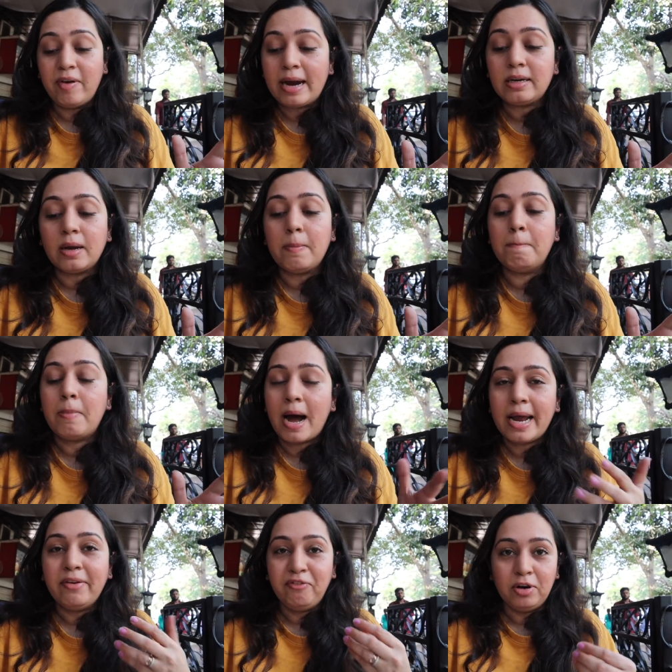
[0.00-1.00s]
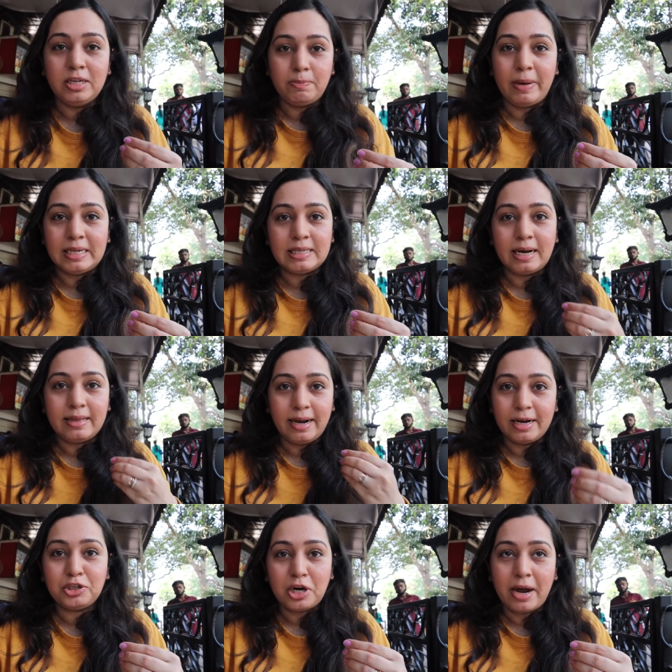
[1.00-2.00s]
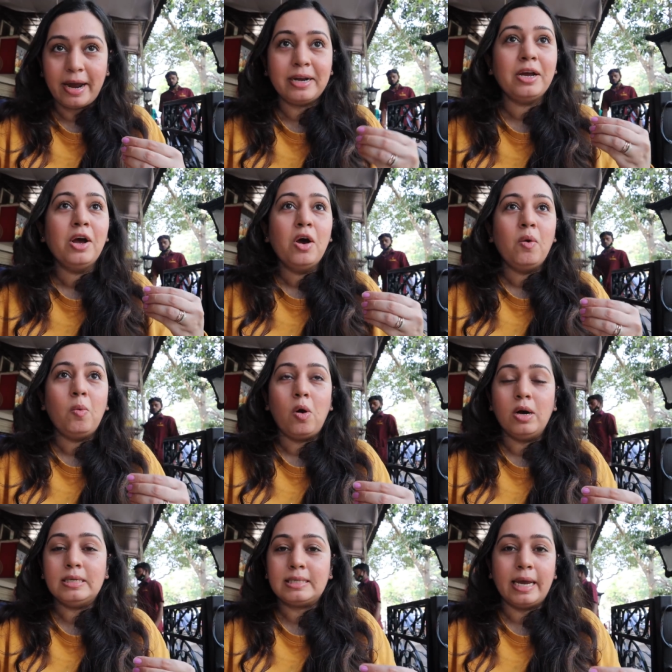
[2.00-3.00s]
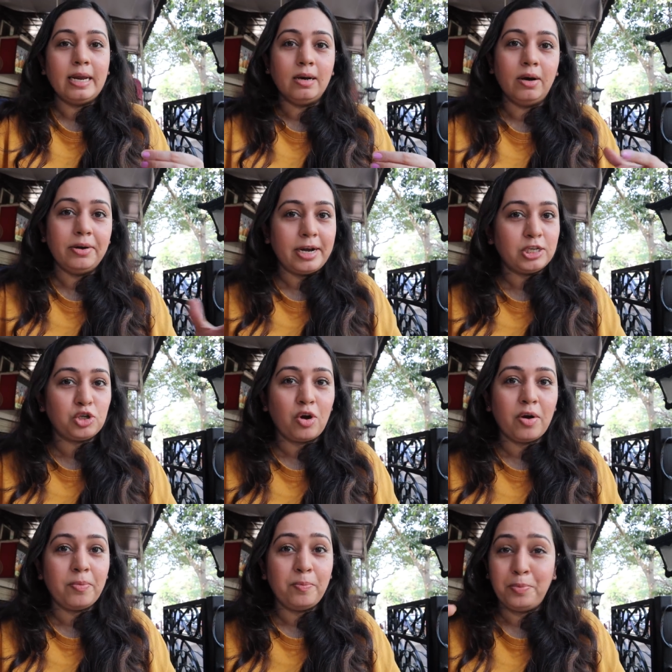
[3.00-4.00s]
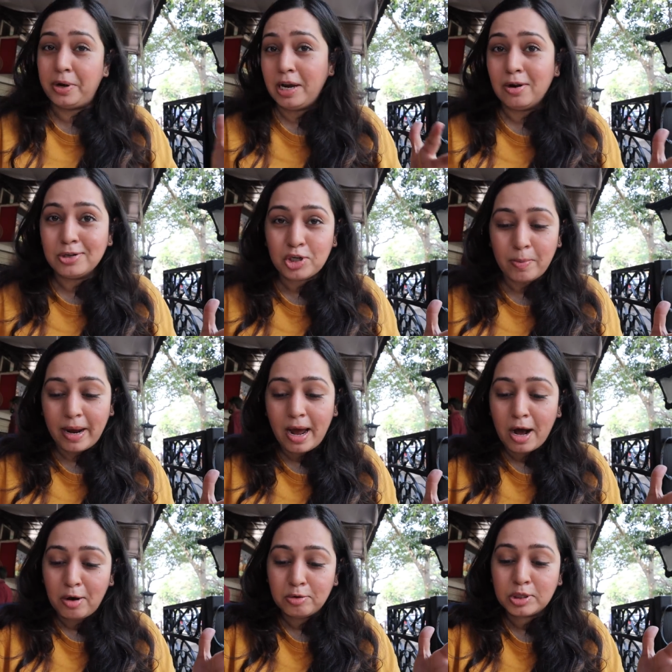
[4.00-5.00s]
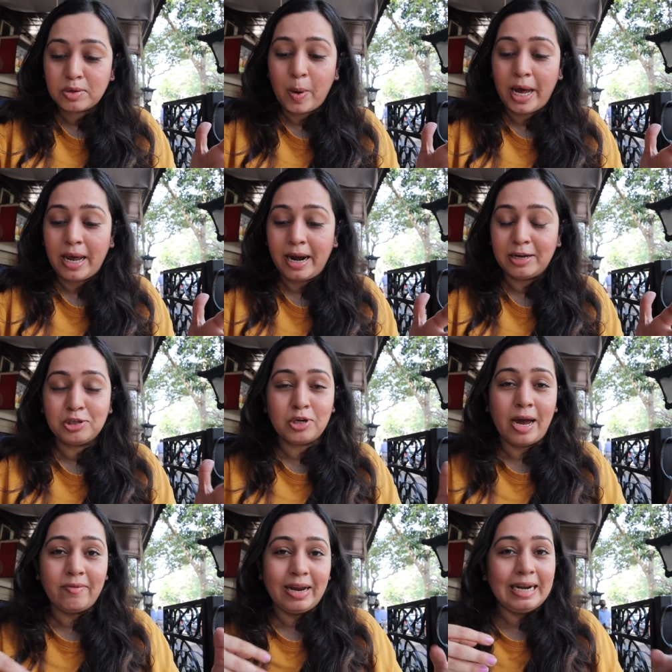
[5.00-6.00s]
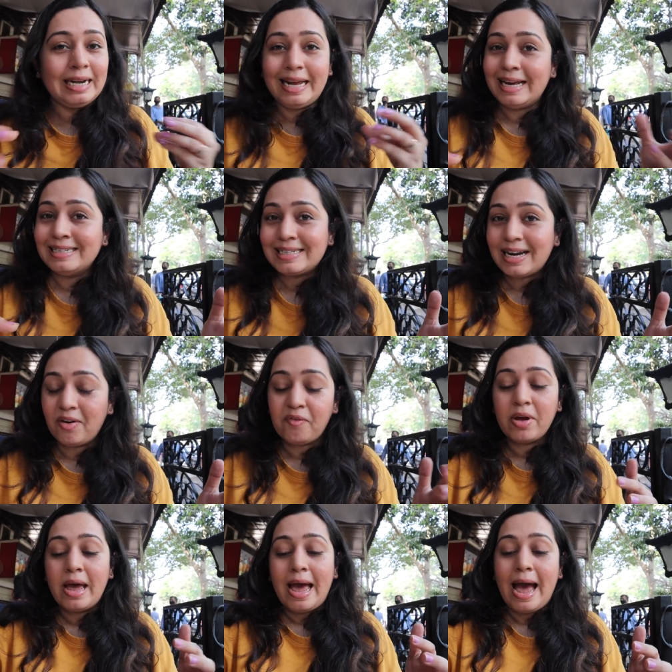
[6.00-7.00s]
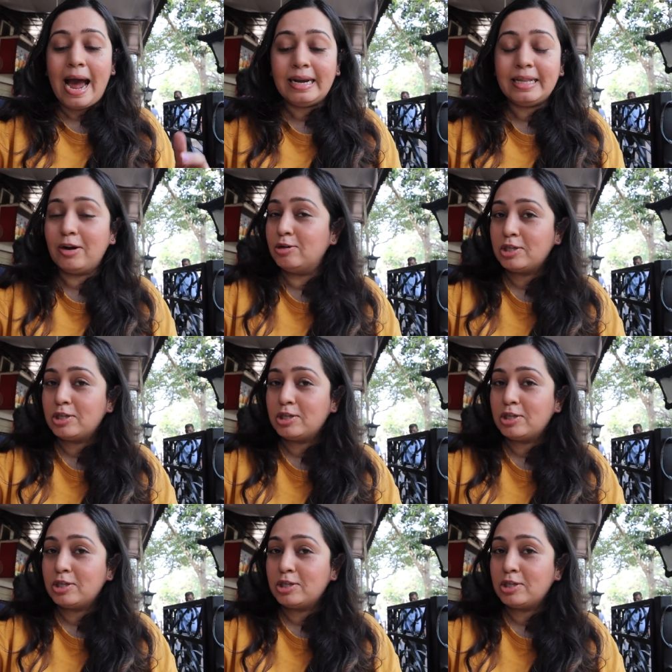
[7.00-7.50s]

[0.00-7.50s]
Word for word: In fact, my first pizza that I tried was in a restaurant pretty close to my house where I used to have idli and stuff, and